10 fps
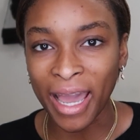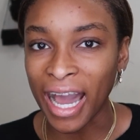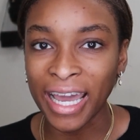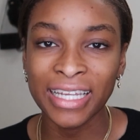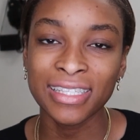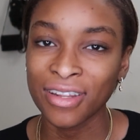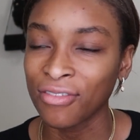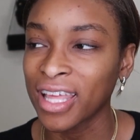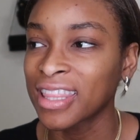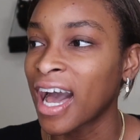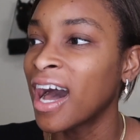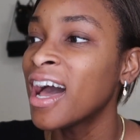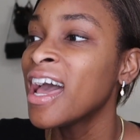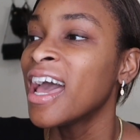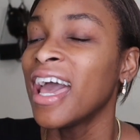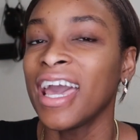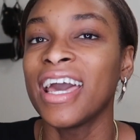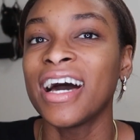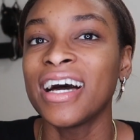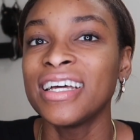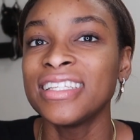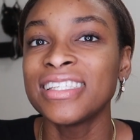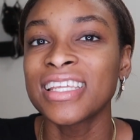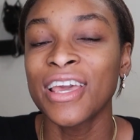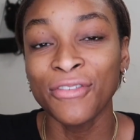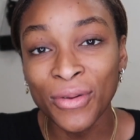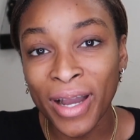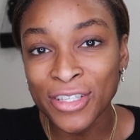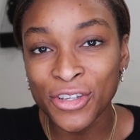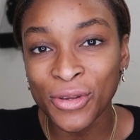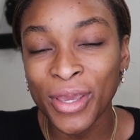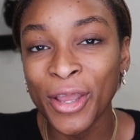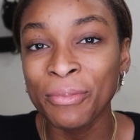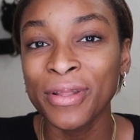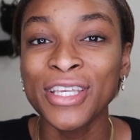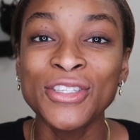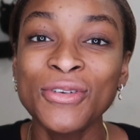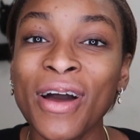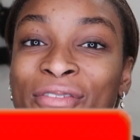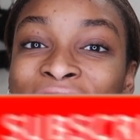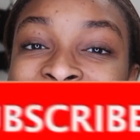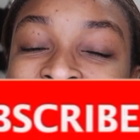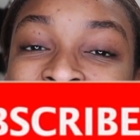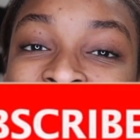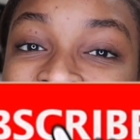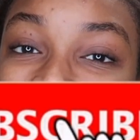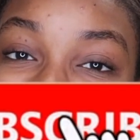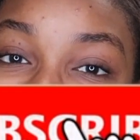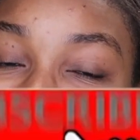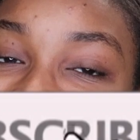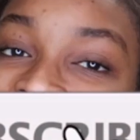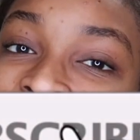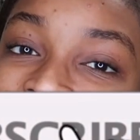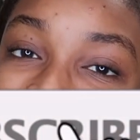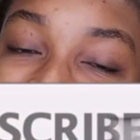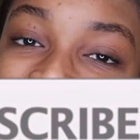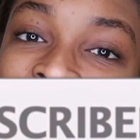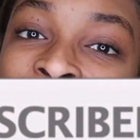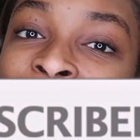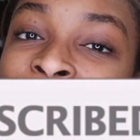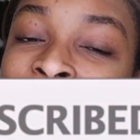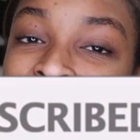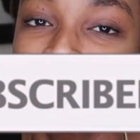my height, stuff like that. And if you guys are new here, please do not forget to subscribe and follow me on my